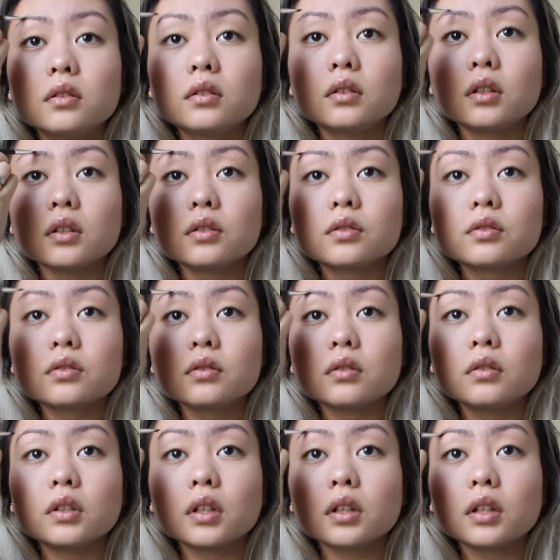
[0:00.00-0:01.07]
And I just
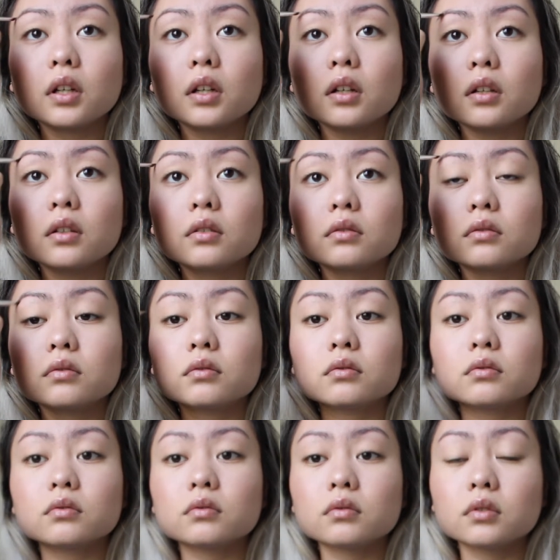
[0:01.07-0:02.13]
go like that.
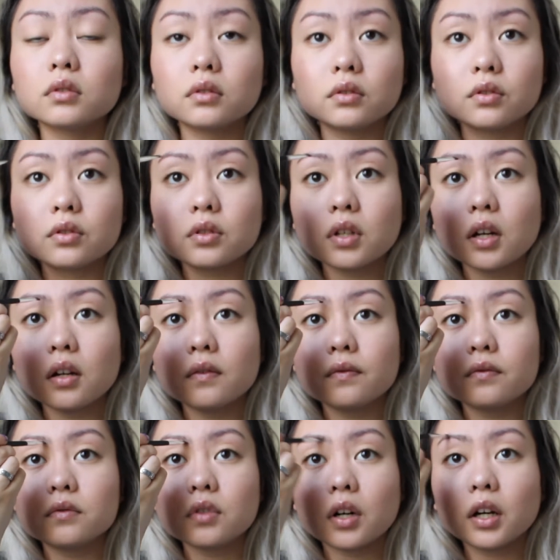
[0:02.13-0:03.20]
And just kind
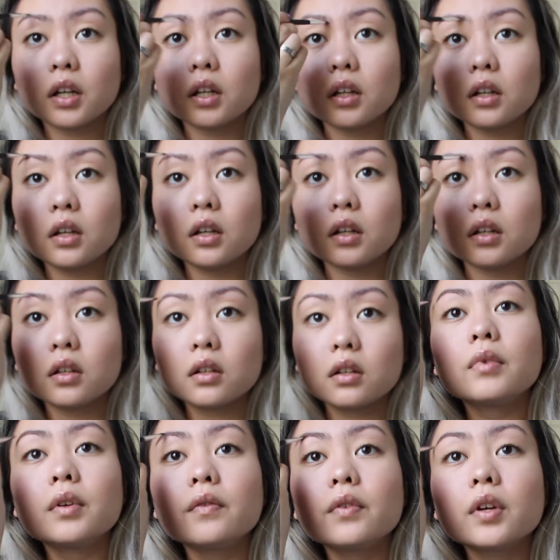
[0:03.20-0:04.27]
of darken it.
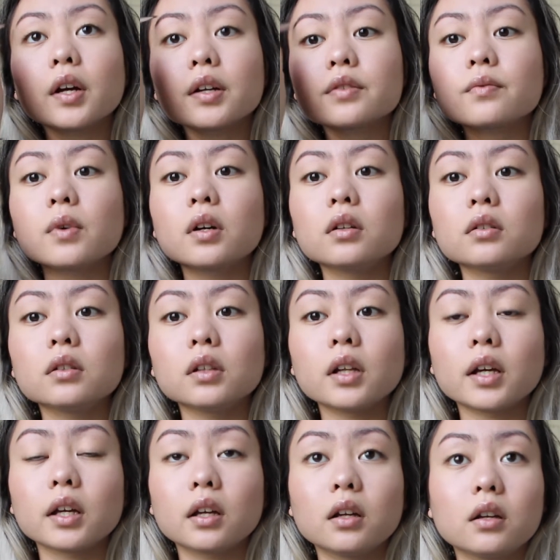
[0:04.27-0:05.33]
If you guys want
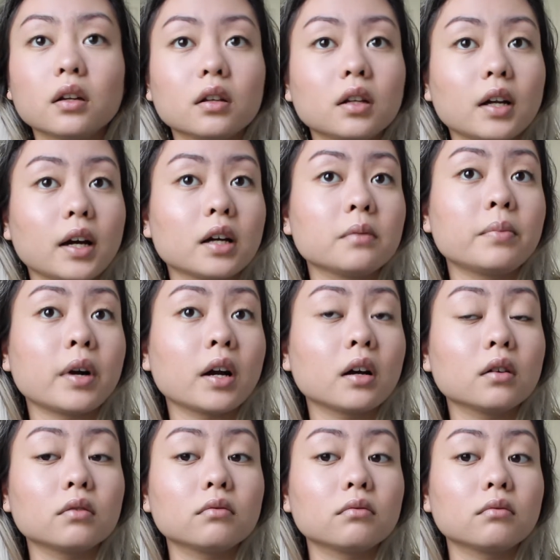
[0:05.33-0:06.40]
like an
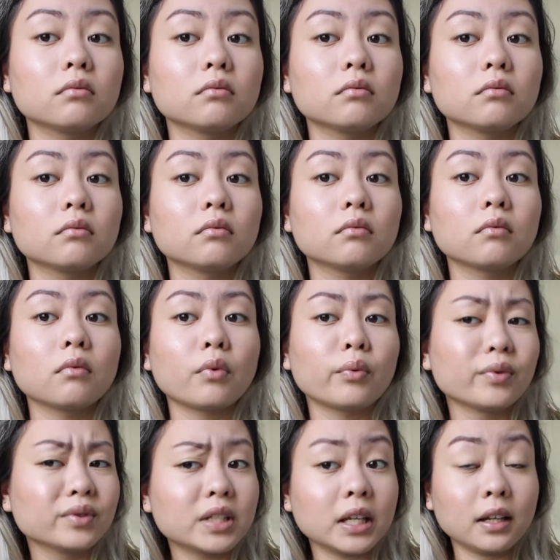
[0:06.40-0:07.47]
eyebrow
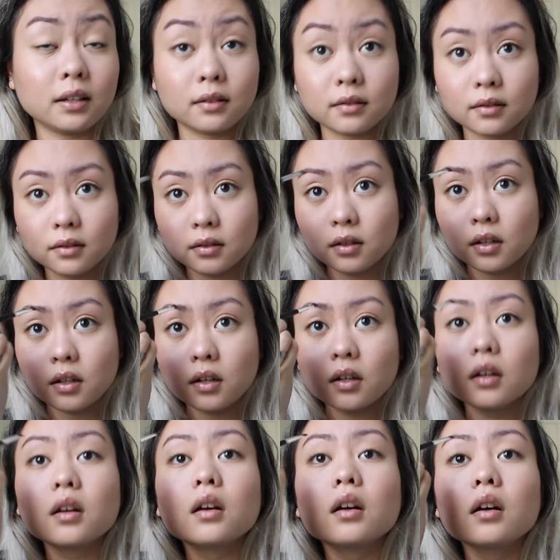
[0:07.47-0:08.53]
routine,
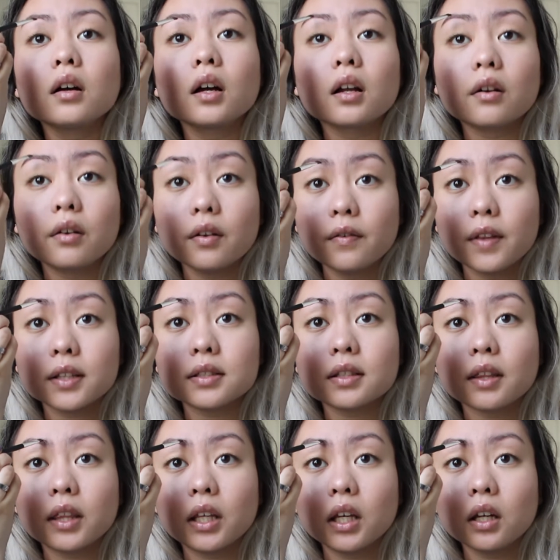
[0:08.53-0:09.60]
I don't know if that's a
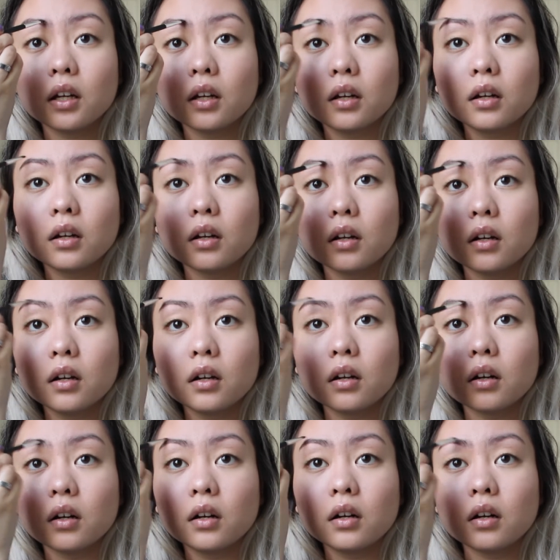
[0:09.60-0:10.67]
thing,
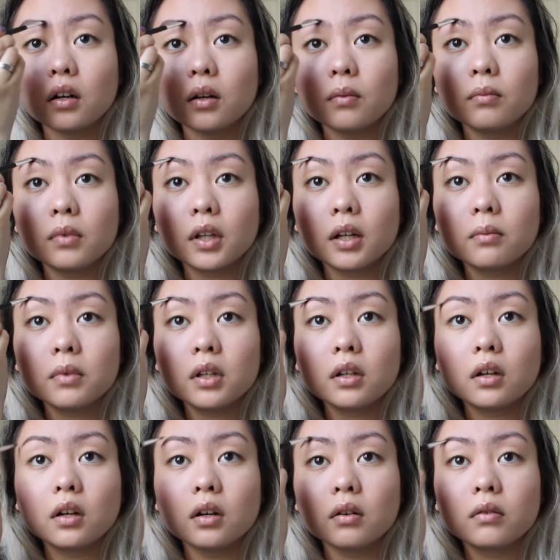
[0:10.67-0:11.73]
let me
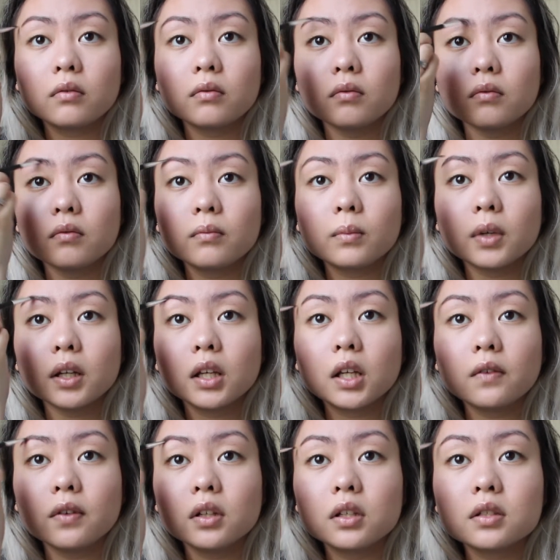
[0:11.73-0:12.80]
know by
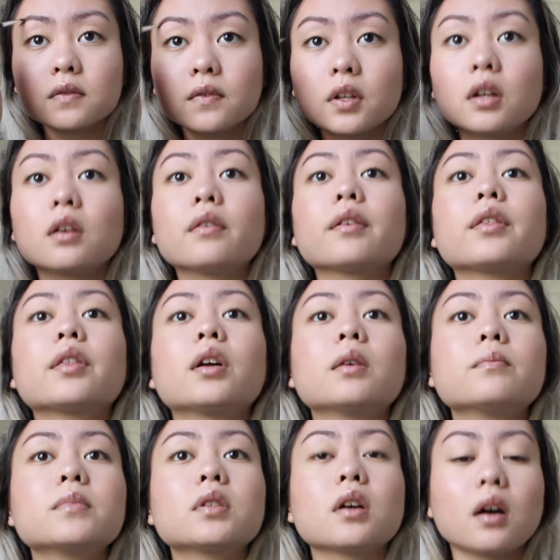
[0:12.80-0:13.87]
giving this video a
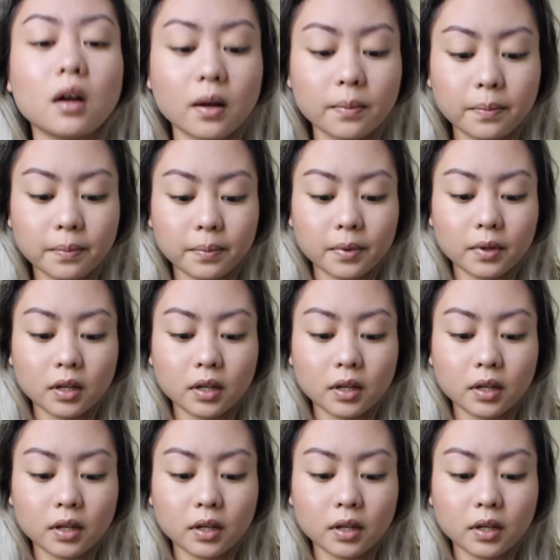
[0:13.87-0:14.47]
thumbs up,